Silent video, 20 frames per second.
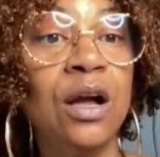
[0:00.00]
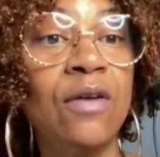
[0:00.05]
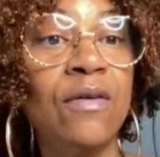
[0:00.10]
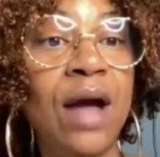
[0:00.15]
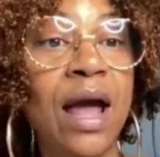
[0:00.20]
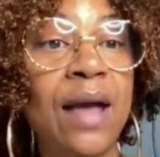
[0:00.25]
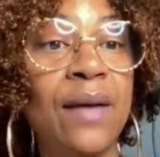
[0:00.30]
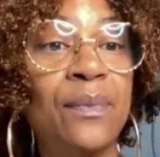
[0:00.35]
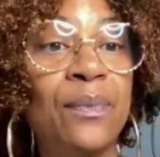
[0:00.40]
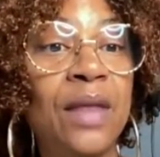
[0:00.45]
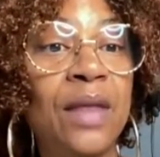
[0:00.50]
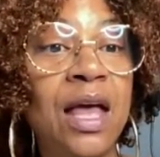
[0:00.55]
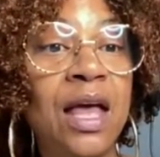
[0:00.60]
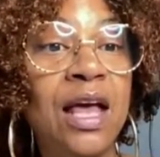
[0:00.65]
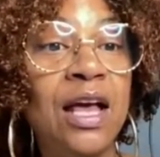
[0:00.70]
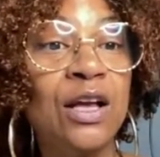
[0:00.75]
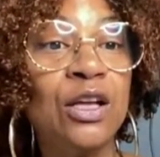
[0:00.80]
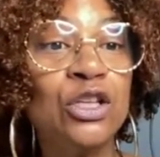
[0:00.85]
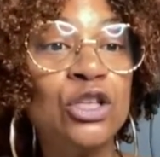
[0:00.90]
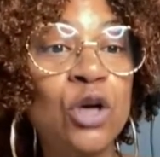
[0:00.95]
right.
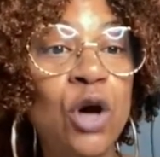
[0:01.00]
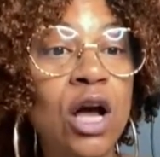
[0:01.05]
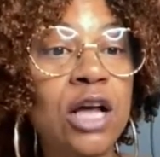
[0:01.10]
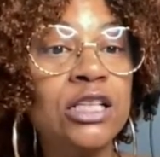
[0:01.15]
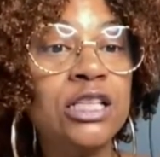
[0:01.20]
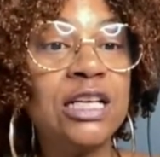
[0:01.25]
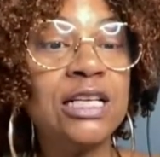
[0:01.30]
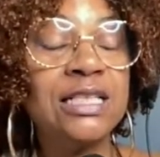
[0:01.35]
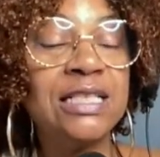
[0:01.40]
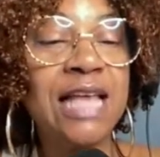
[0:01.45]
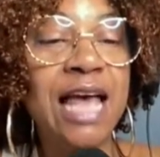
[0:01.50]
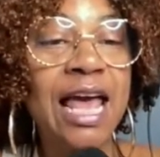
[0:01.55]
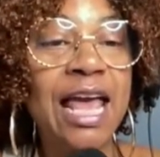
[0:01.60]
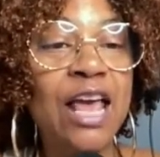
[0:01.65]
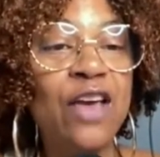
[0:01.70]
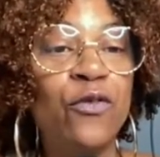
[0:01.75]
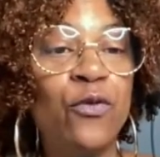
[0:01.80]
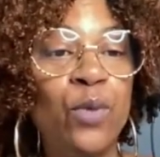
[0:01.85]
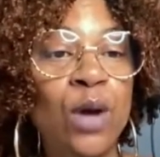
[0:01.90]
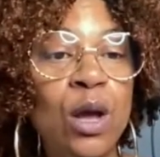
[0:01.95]
Georgie said,
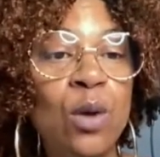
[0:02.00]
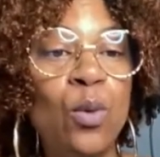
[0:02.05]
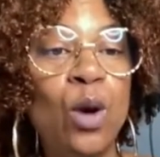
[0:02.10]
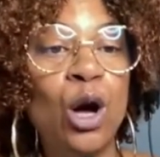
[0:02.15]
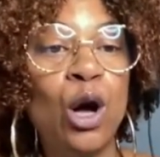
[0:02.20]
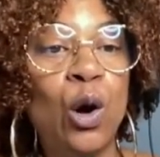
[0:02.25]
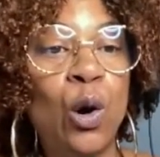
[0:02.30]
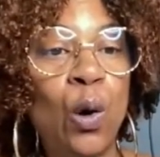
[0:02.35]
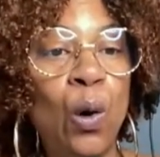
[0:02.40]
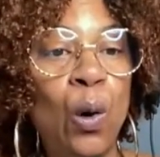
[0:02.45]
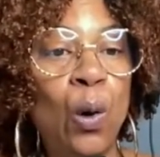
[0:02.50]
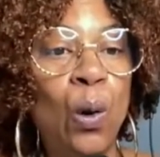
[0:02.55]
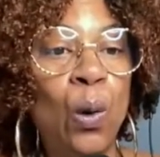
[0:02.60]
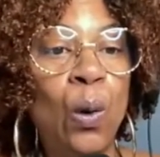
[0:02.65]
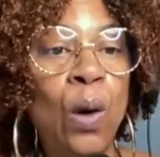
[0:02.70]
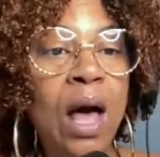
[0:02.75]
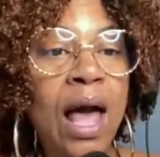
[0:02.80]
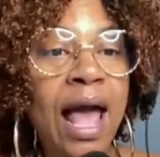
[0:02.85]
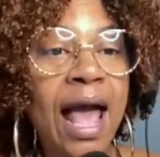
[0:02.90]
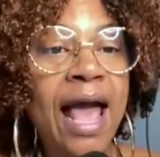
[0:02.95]
if we were
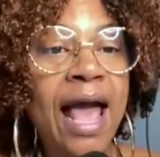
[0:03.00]
cool